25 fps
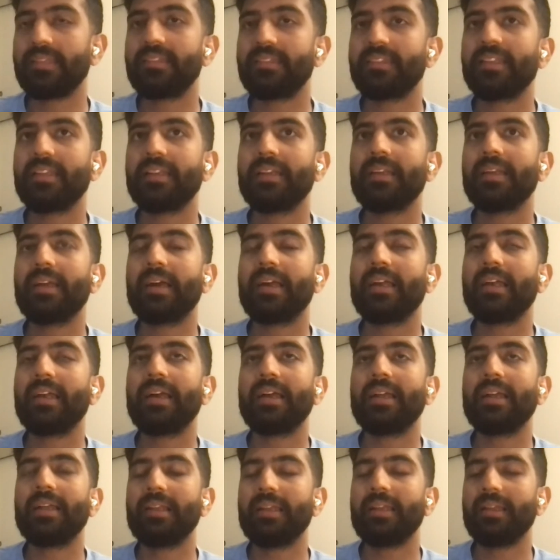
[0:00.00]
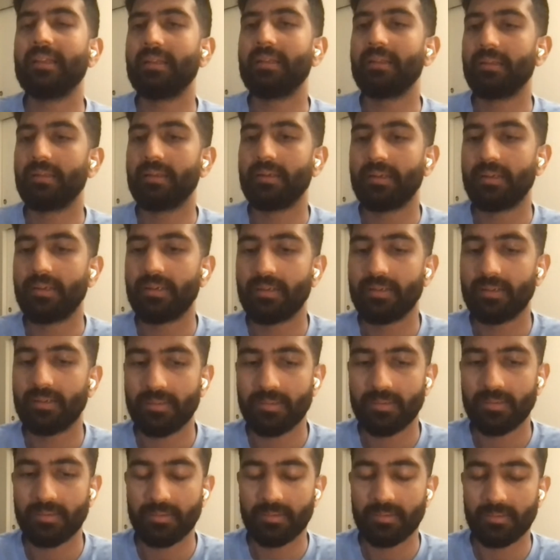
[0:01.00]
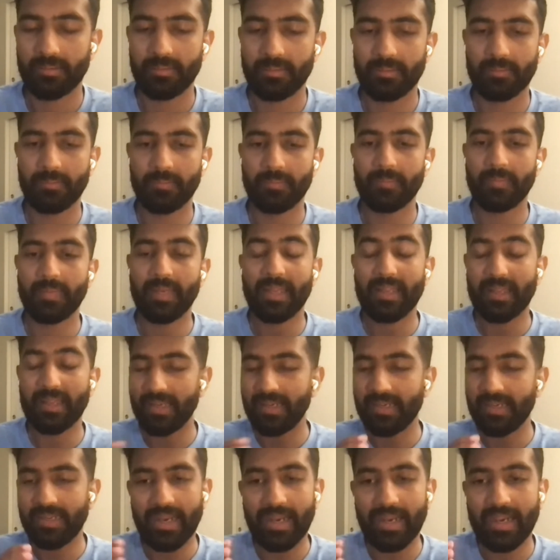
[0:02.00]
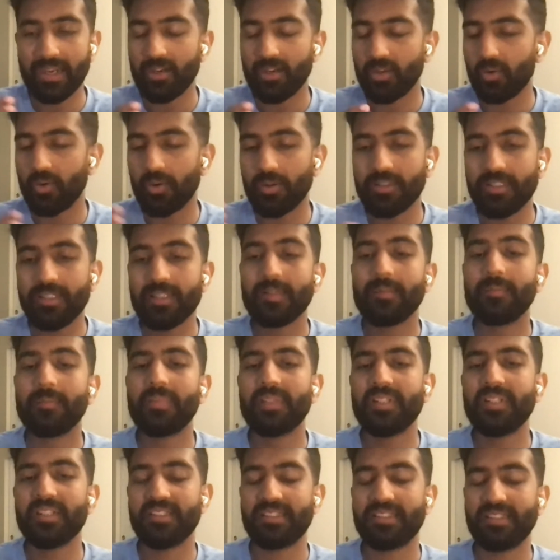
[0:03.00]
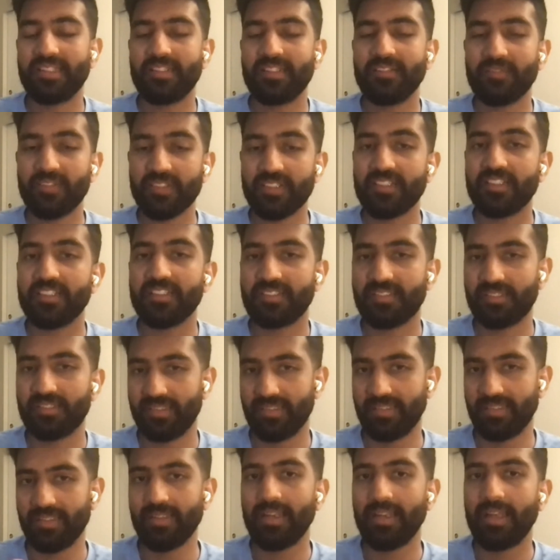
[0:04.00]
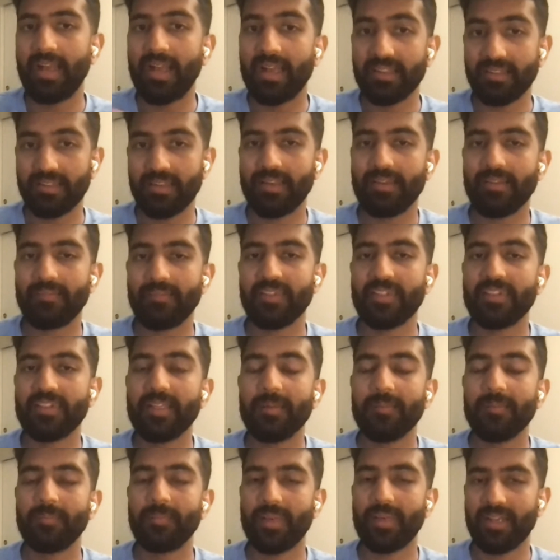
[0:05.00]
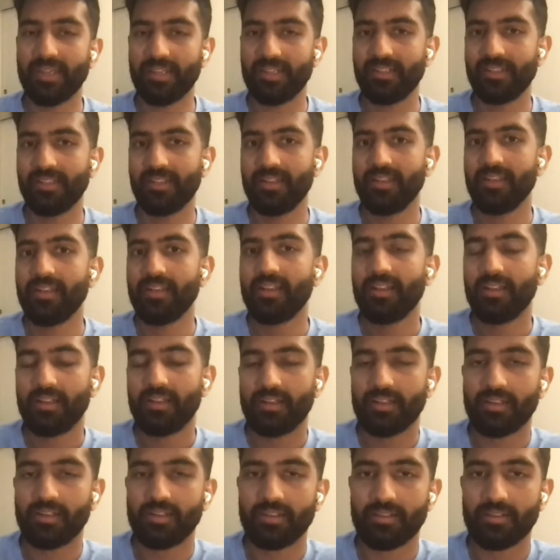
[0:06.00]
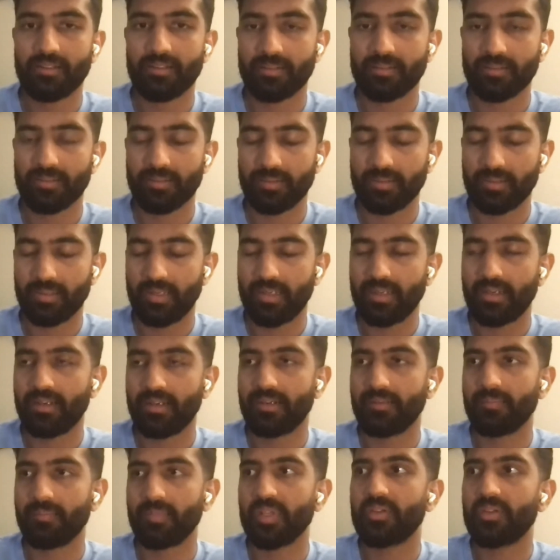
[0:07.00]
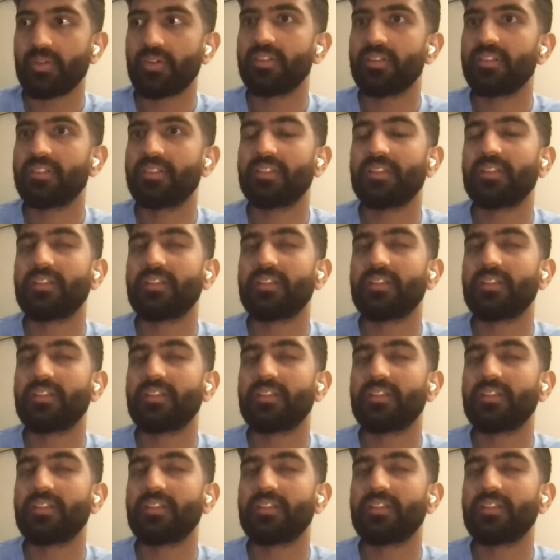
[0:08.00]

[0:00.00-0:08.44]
say like it had all the numbers and figures with the impact. And because